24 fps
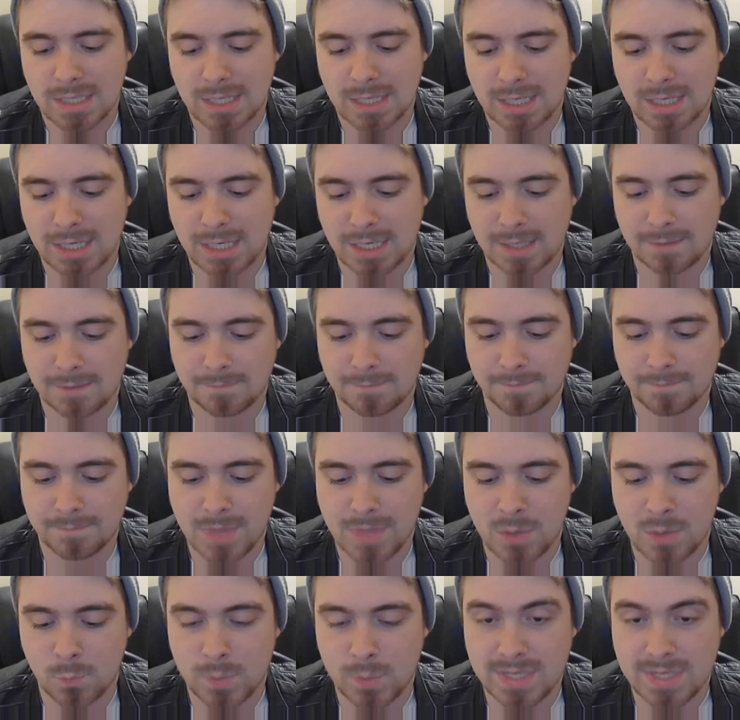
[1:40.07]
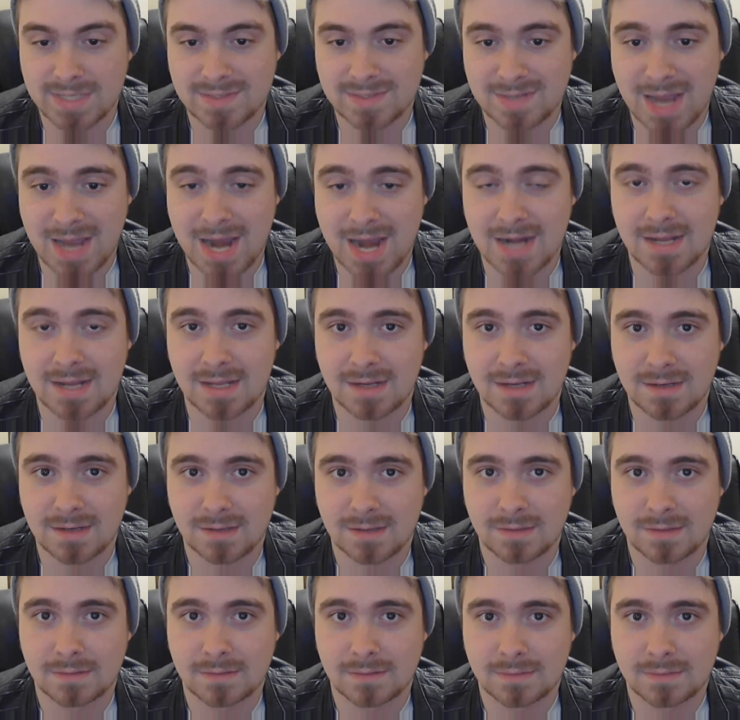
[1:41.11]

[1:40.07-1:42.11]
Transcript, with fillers: Um, and we decided,